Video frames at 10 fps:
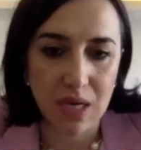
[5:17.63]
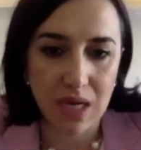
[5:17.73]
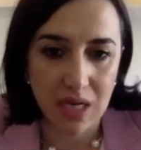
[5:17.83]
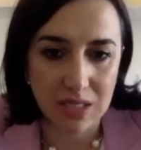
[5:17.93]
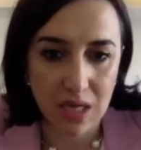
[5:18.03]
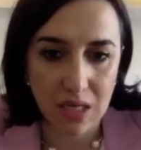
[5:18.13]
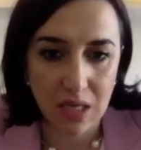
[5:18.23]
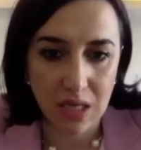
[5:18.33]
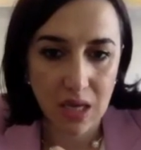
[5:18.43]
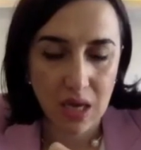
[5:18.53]
Nagasaki,
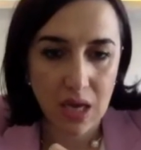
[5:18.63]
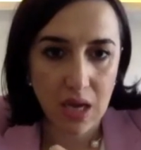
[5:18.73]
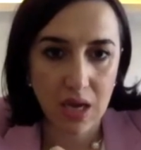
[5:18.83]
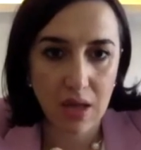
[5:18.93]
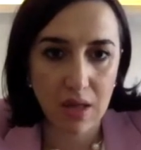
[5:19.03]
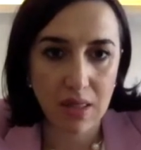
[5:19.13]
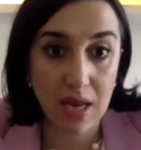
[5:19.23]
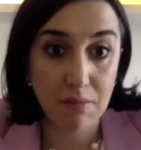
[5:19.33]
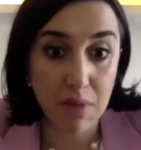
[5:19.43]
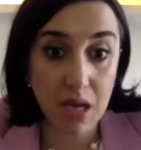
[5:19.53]
then
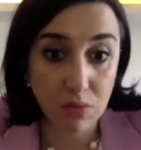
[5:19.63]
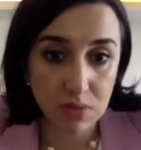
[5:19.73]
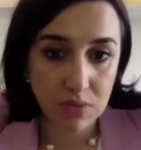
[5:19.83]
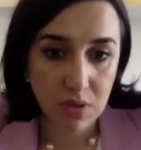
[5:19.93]
Beirut.